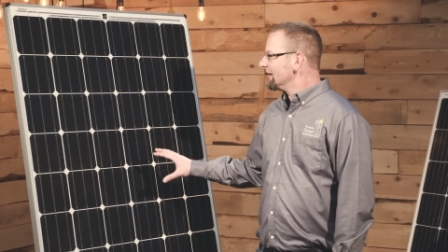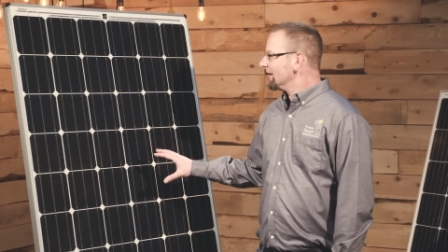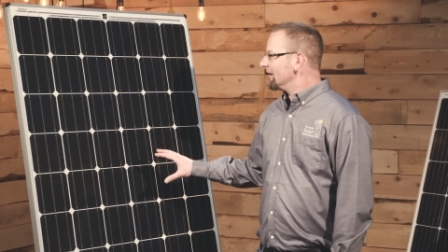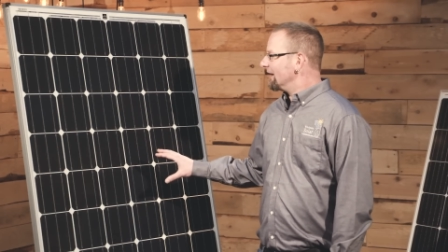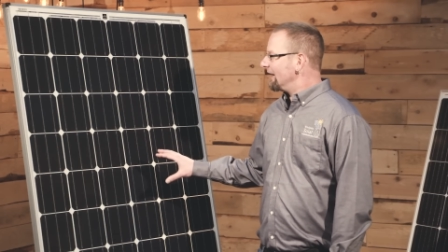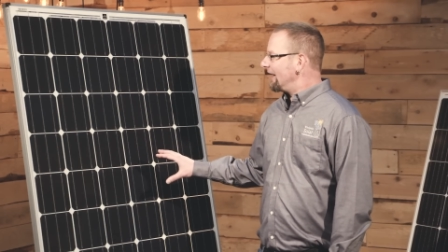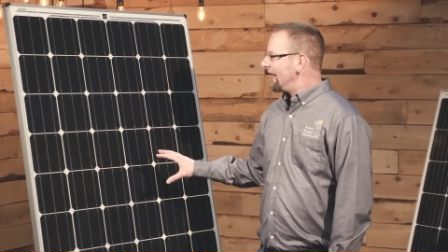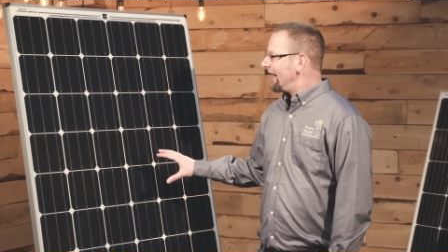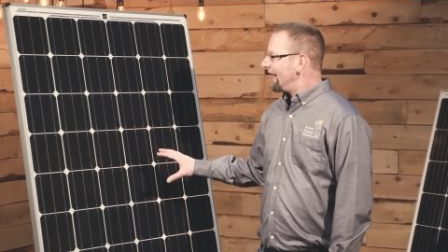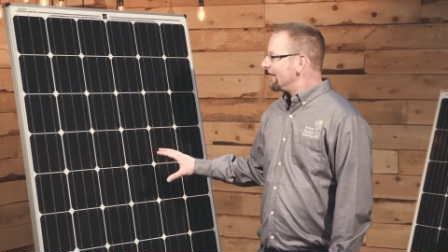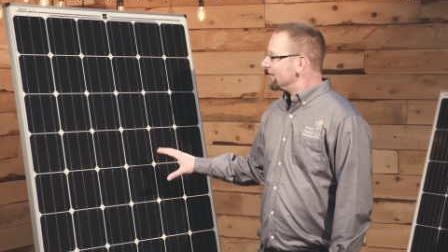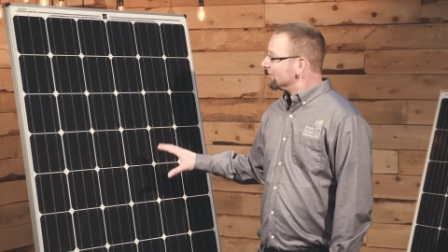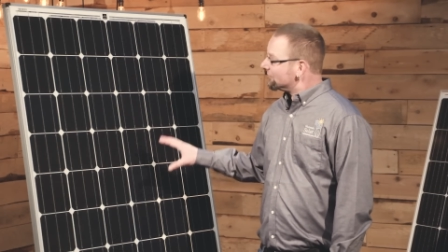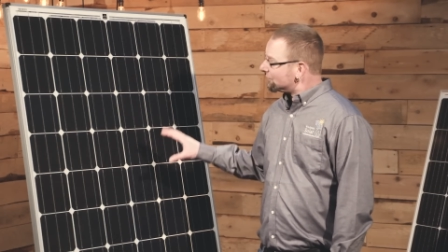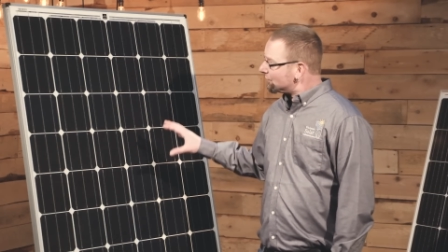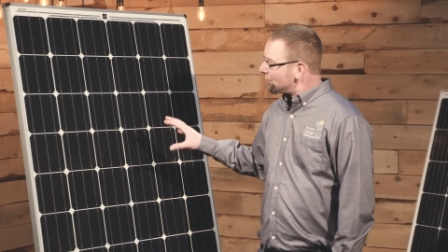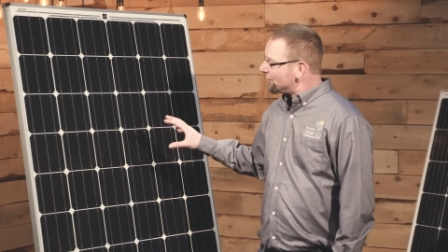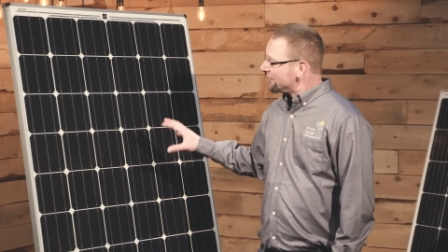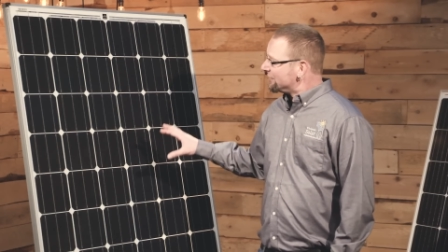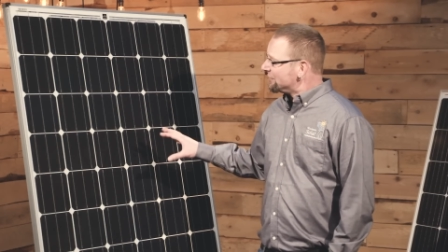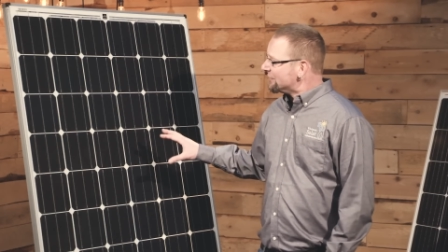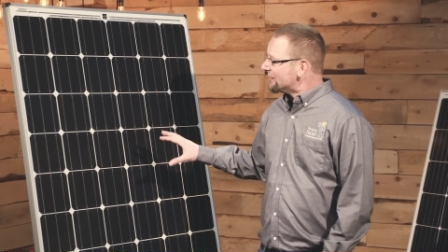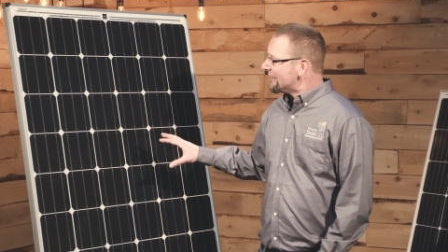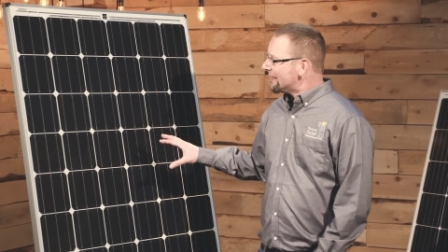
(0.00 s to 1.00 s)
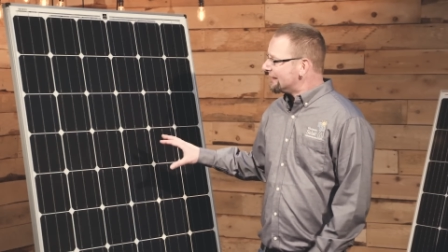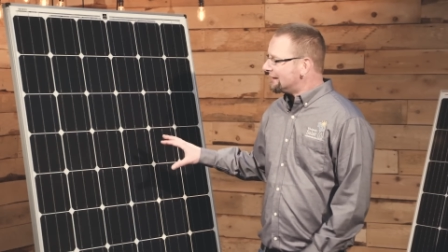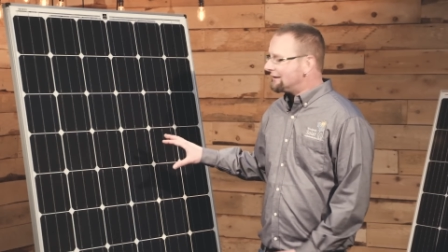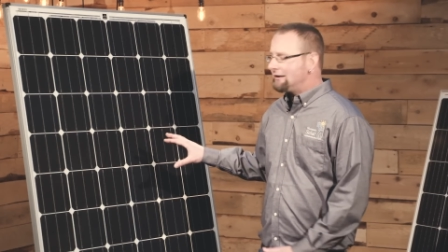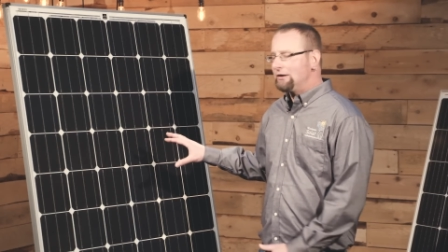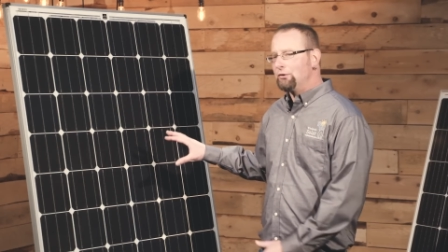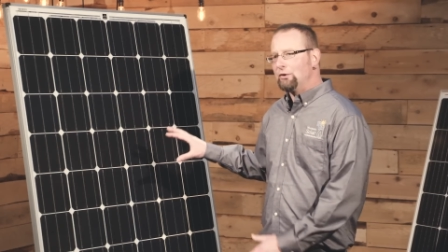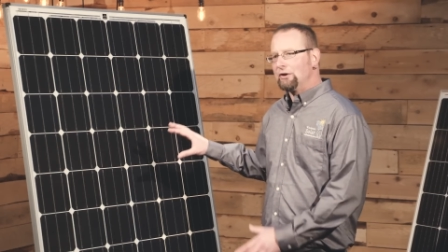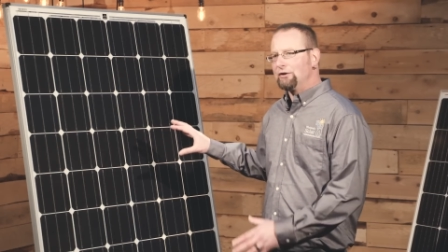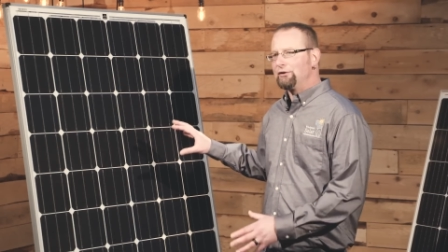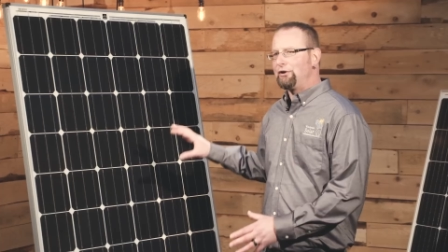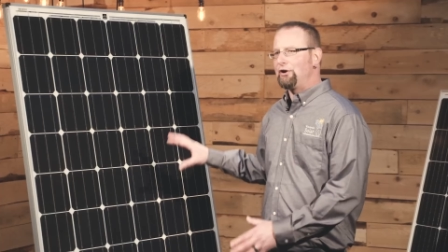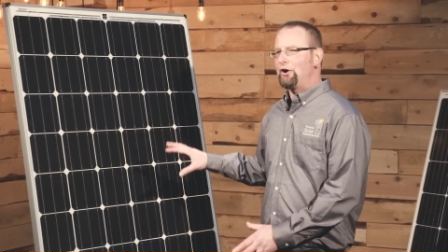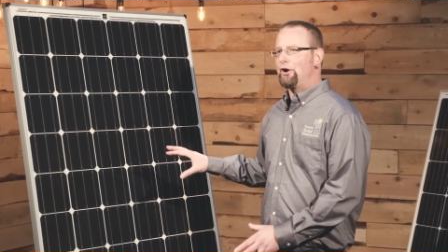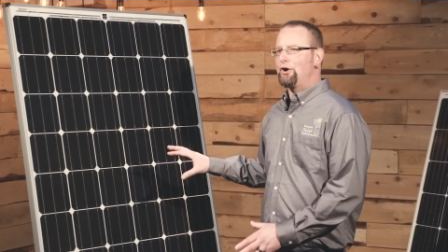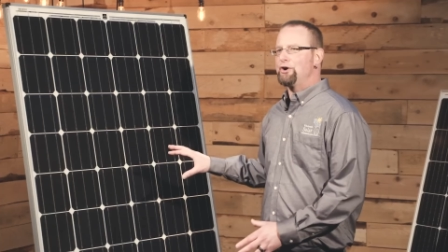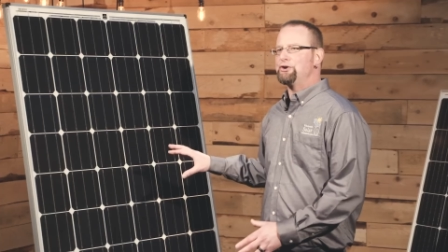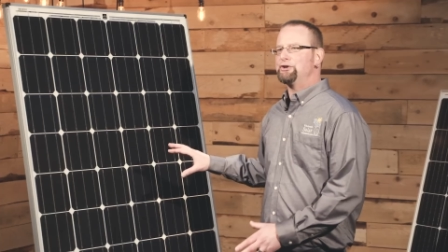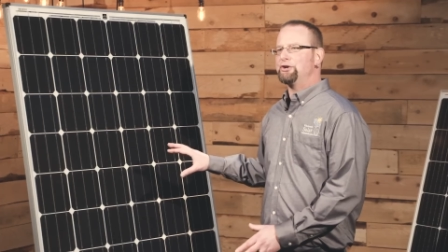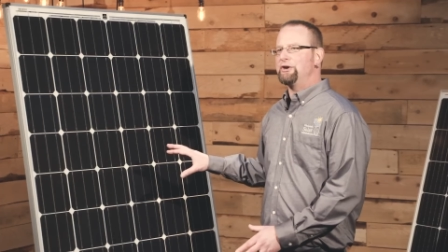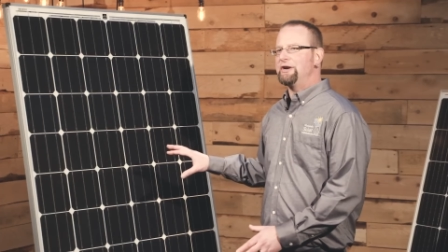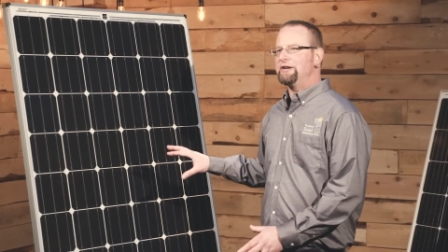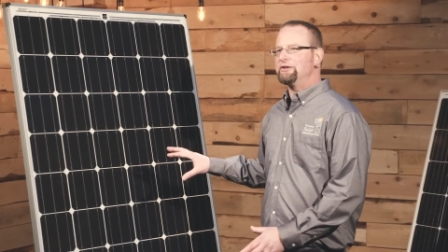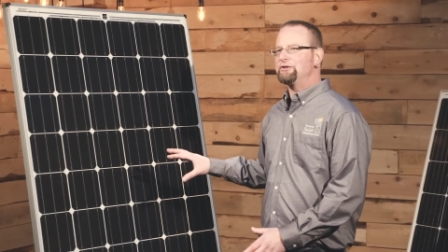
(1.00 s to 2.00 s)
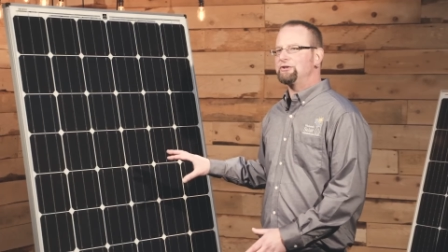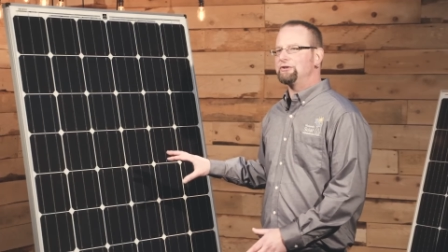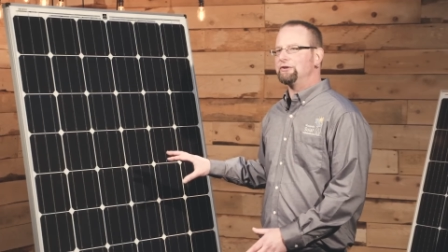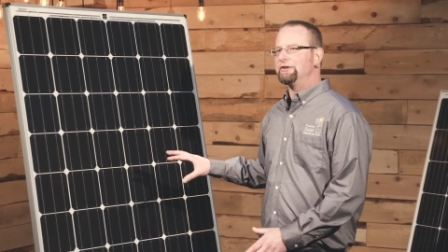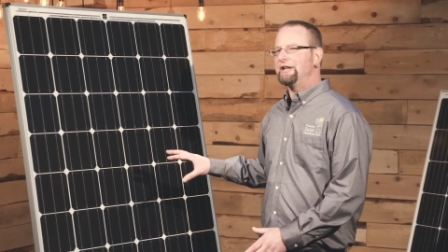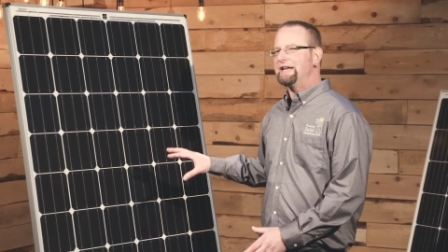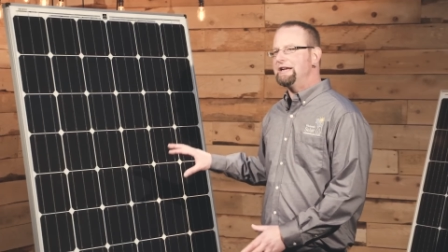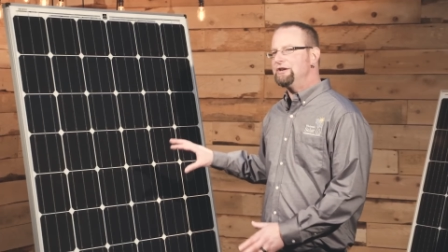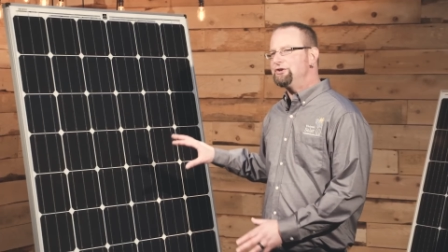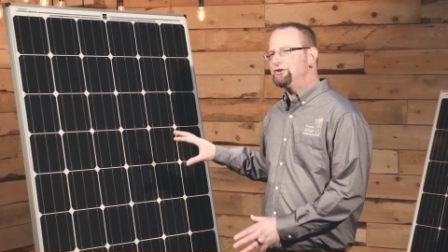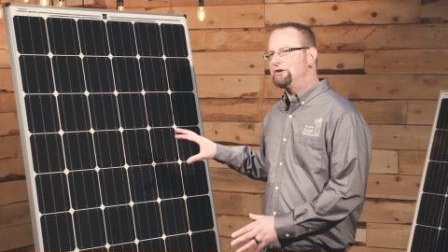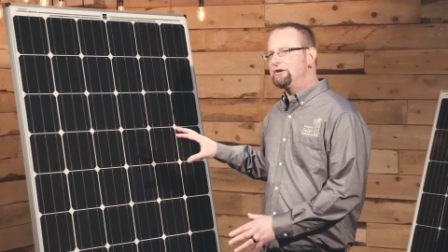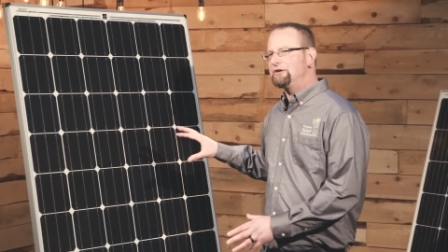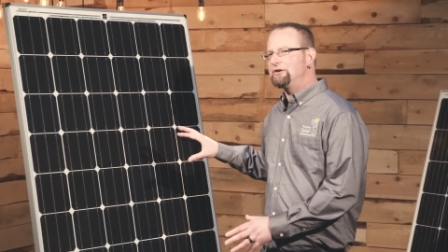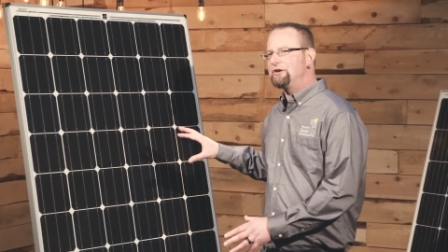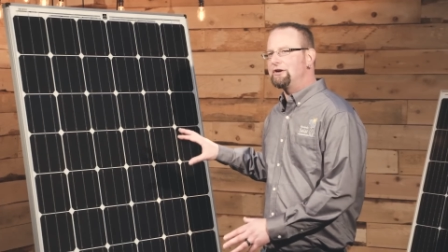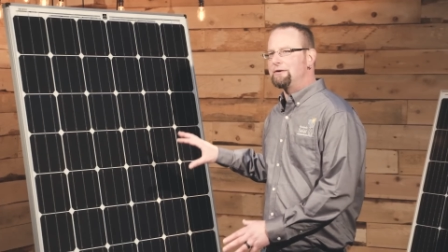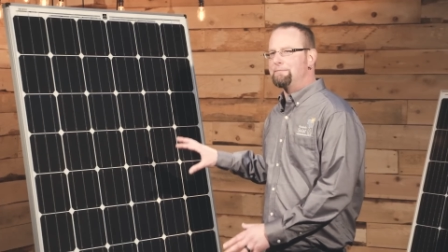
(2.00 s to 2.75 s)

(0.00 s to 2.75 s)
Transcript: Uh, when you get into a larger installation,